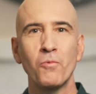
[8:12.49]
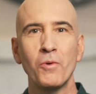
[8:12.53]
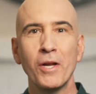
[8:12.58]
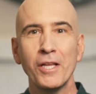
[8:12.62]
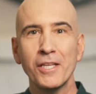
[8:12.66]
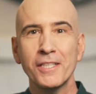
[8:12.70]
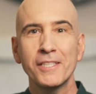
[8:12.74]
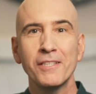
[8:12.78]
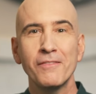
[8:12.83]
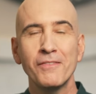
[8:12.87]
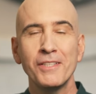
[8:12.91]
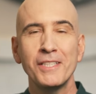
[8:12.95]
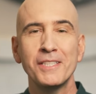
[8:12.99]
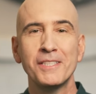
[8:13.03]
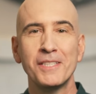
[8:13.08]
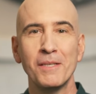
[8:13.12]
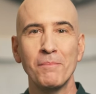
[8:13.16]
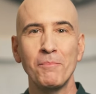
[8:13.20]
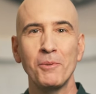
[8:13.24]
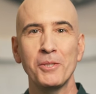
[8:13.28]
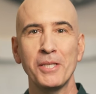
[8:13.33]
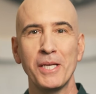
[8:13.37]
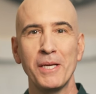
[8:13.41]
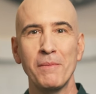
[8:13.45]
relatively
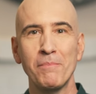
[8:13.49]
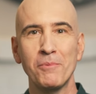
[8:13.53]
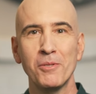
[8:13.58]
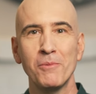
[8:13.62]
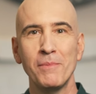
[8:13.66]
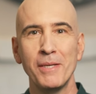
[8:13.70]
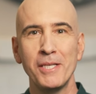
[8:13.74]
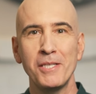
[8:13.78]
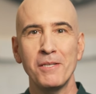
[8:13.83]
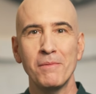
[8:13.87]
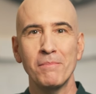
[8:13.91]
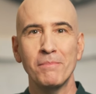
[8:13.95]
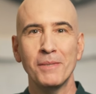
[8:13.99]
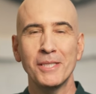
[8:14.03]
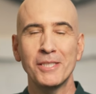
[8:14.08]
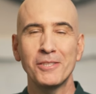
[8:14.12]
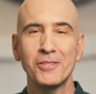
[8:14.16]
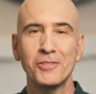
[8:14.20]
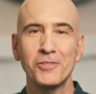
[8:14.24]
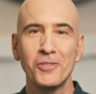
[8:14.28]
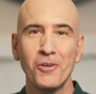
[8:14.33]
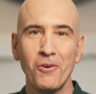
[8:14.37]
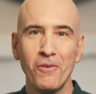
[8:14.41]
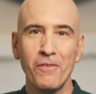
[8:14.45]
simple to implement, but
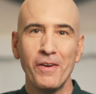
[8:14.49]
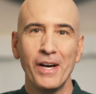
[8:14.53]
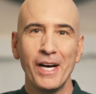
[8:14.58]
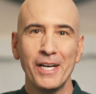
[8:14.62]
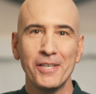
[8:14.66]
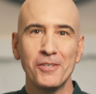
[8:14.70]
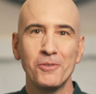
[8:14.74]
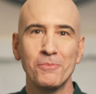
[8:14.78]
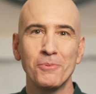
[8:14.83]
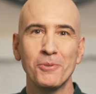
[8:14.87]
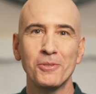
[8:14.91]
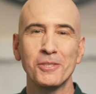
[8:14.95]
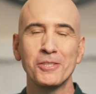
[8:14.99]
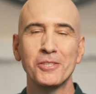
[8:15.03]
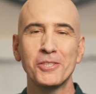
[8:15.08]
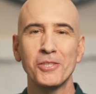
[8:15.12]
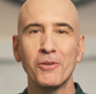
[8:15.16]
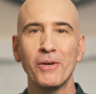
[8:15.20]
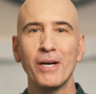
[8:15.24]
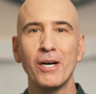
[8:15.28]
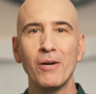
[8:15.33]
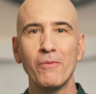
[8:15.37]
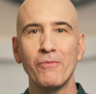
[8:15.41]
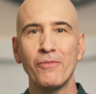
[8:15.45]
so valuable and
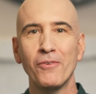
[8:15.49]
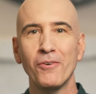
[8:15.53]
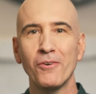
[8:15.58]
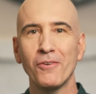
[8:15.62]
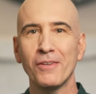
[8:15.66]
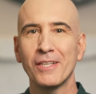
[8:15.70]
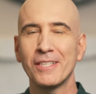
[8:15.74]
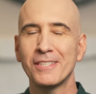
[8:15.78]
so helpful.